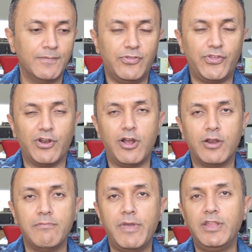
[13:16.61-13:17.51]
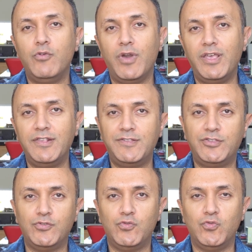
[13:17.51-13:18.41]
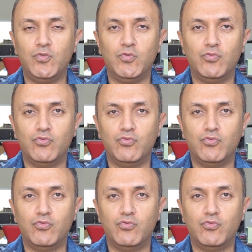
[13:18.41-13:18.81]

There are many ways to